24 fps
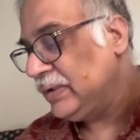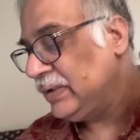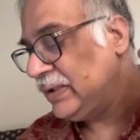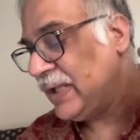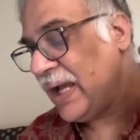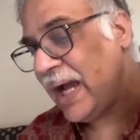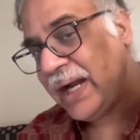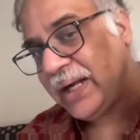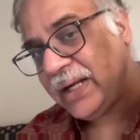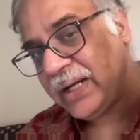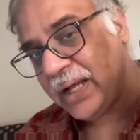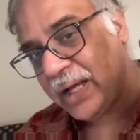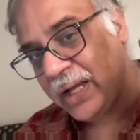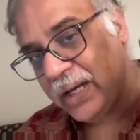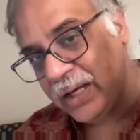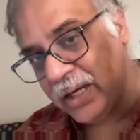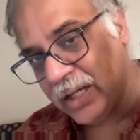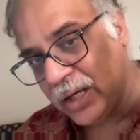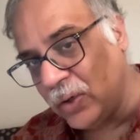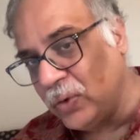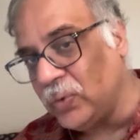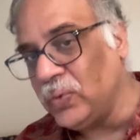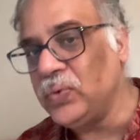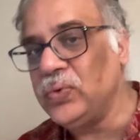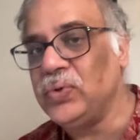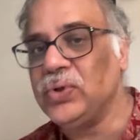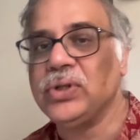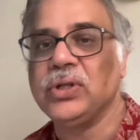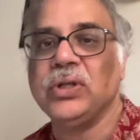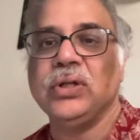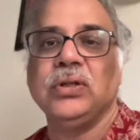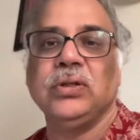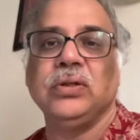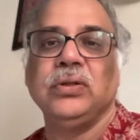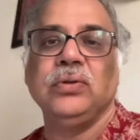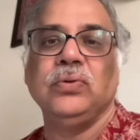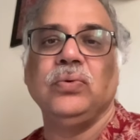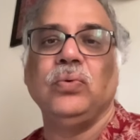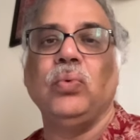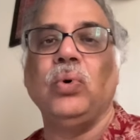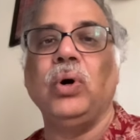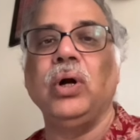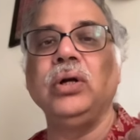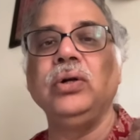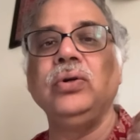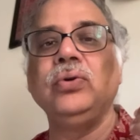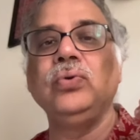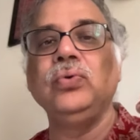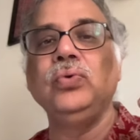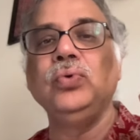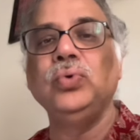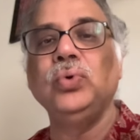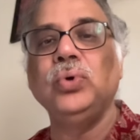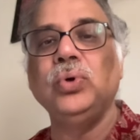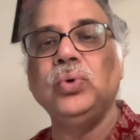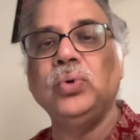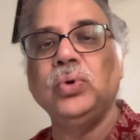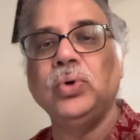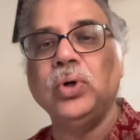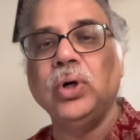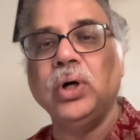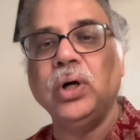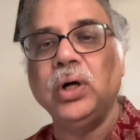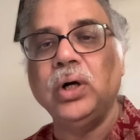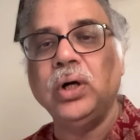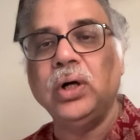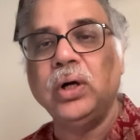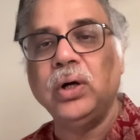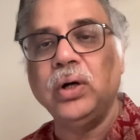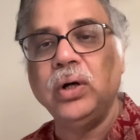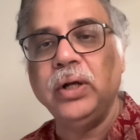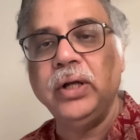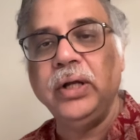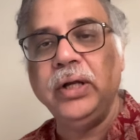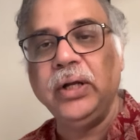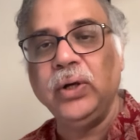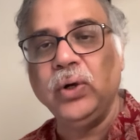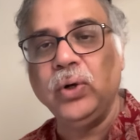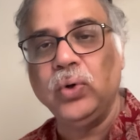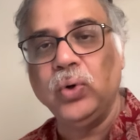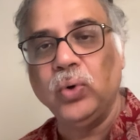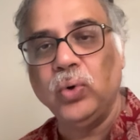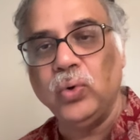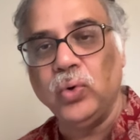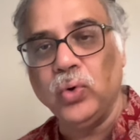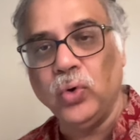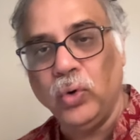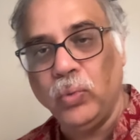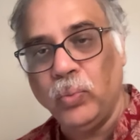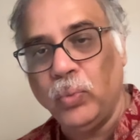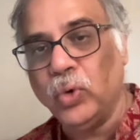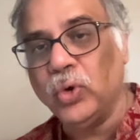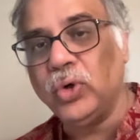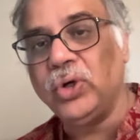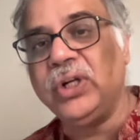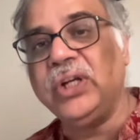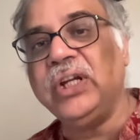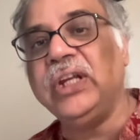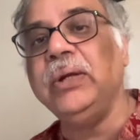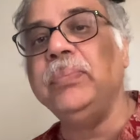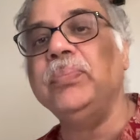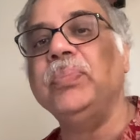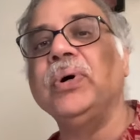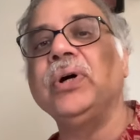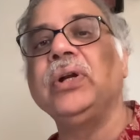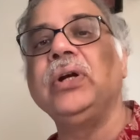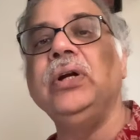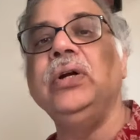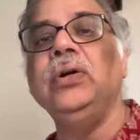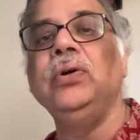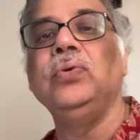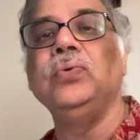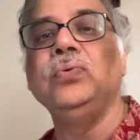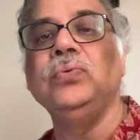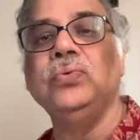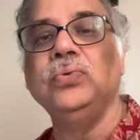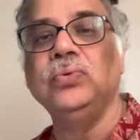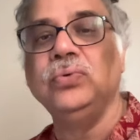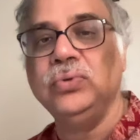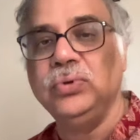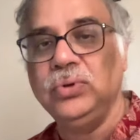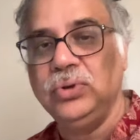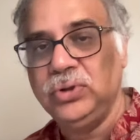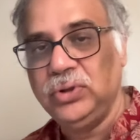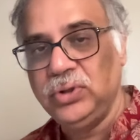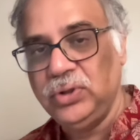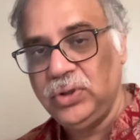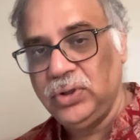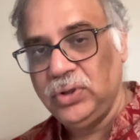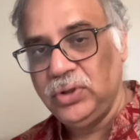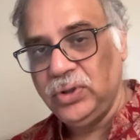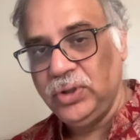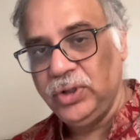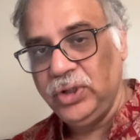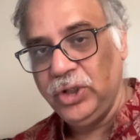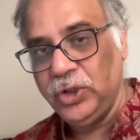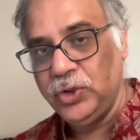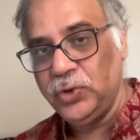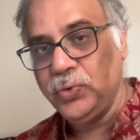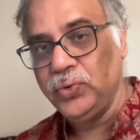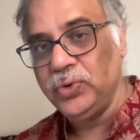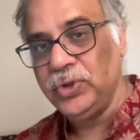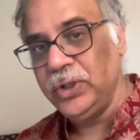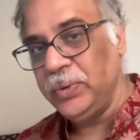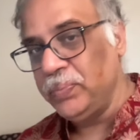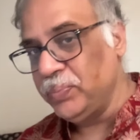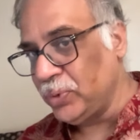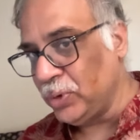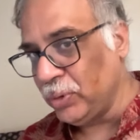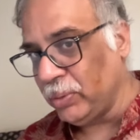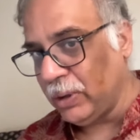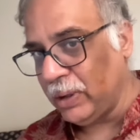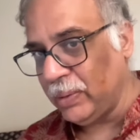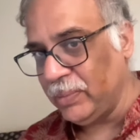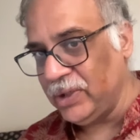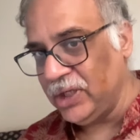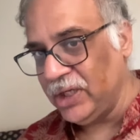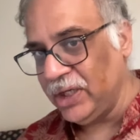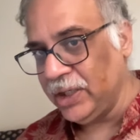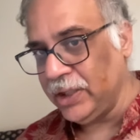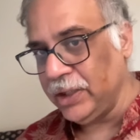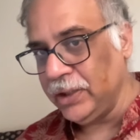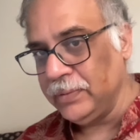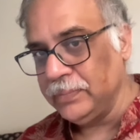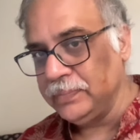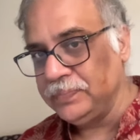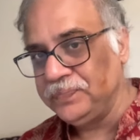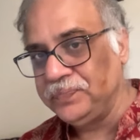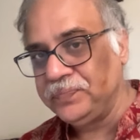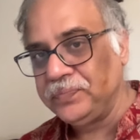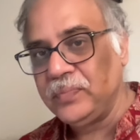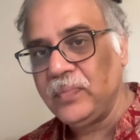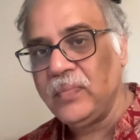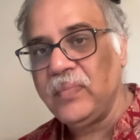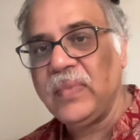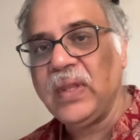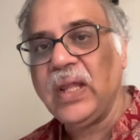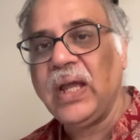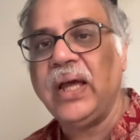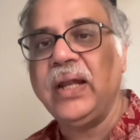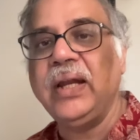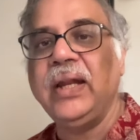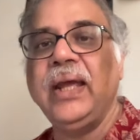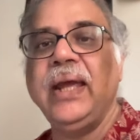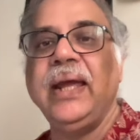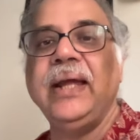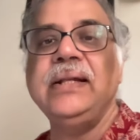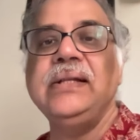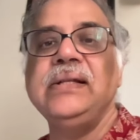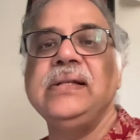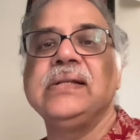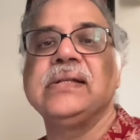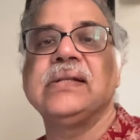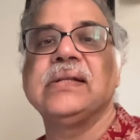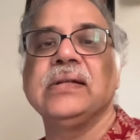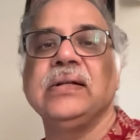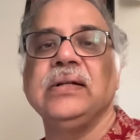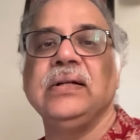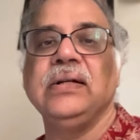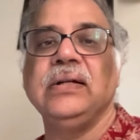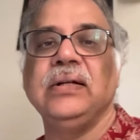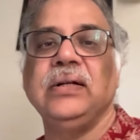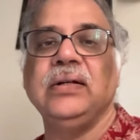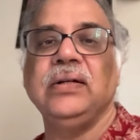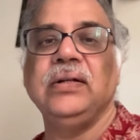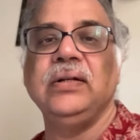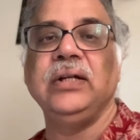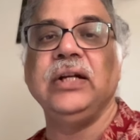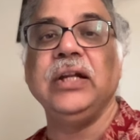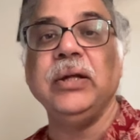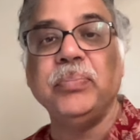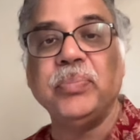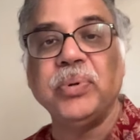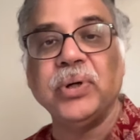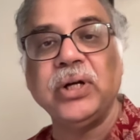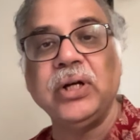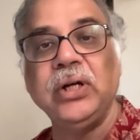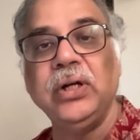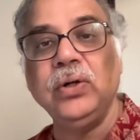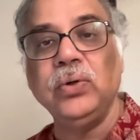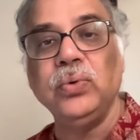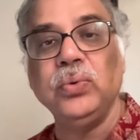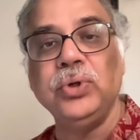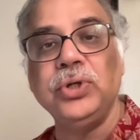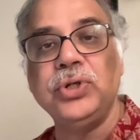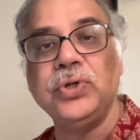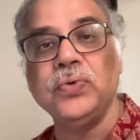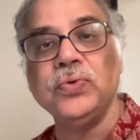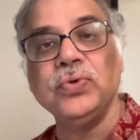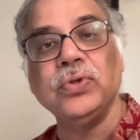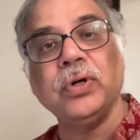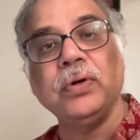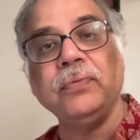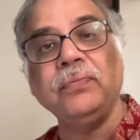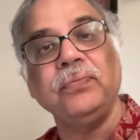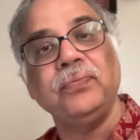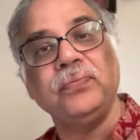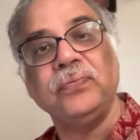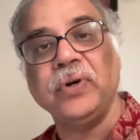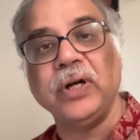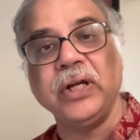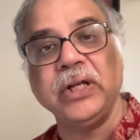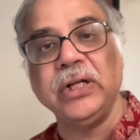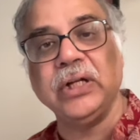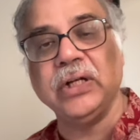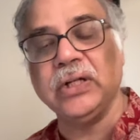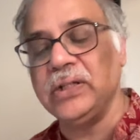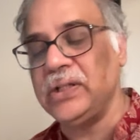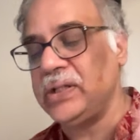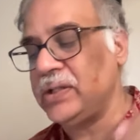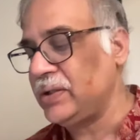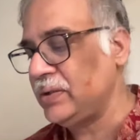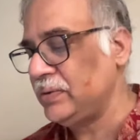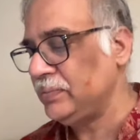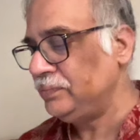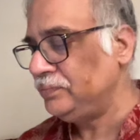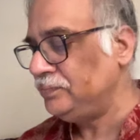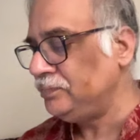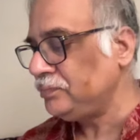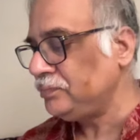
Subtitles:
that allows one to go more deeper into issues in probability, and hence deeper into issues of finance.